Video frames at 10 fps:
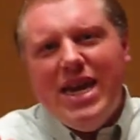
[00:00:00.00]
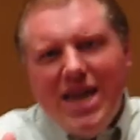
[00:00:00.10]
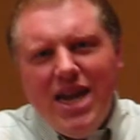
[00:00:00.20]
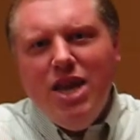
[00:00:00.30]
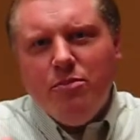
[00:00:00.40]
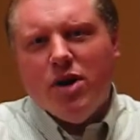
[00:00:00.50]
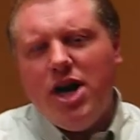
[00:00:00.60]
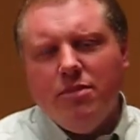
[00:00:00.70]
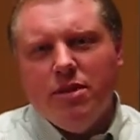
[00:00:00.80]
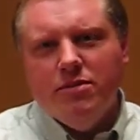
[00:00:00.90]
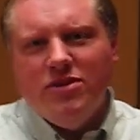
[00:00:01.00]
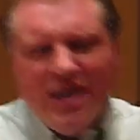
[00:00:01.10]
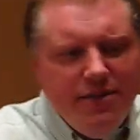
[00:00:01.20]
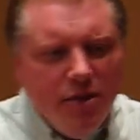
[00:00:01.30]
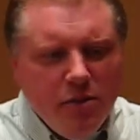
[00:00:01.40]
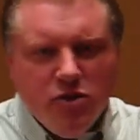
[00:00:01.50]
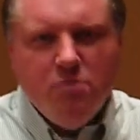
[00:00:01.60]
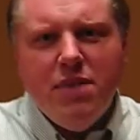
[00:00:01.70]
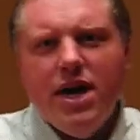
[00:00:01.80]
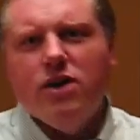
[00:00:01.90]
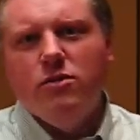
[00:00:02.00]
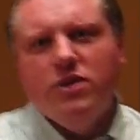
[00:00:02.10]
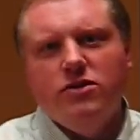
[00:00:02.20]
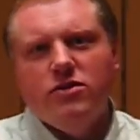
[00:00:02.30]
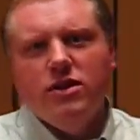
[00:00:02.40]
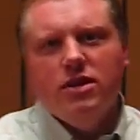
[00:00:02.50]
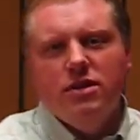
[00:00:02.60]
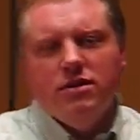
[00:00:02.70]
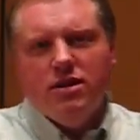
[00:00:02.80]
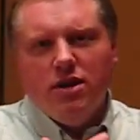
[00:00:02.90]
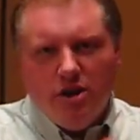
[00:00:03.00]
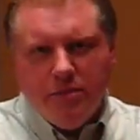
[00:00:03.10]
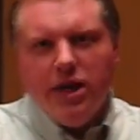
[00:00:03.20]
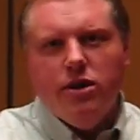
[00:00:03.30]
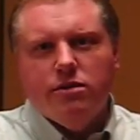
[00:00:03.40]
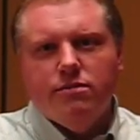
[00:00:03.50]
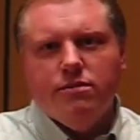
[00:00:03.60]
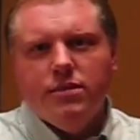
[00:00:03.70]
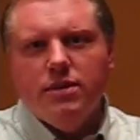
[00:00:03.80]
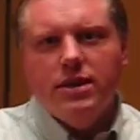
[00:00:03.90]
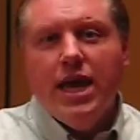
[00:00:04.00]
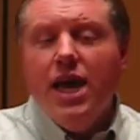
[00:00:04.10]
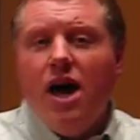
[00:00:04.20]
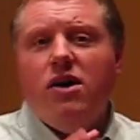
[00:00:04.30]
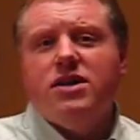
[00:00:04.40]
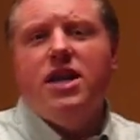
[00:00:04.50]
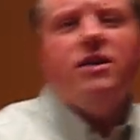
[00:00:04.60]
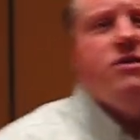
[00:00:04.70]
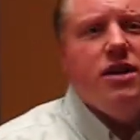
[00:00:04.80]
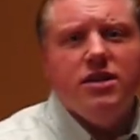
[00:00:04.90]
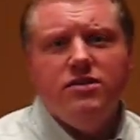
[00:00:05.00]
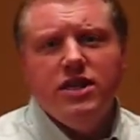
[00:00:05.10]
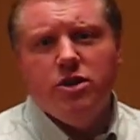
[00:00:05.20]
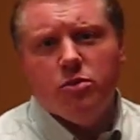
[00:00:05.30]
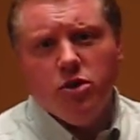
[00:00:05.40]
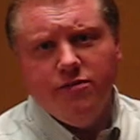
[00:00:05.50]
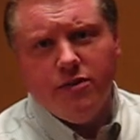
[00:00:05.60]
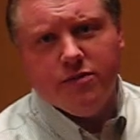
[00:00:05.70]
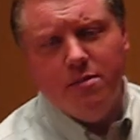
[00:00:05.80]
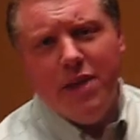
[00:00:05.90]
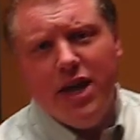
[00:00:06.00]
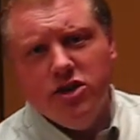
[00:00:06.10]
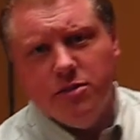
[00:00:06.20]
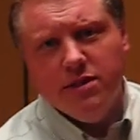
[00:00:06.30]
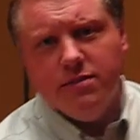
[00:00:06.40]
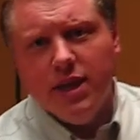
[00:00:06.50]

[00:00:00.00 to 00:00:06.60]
any problems, even the most minor ones, on my own. I'll constantly seek approval from management,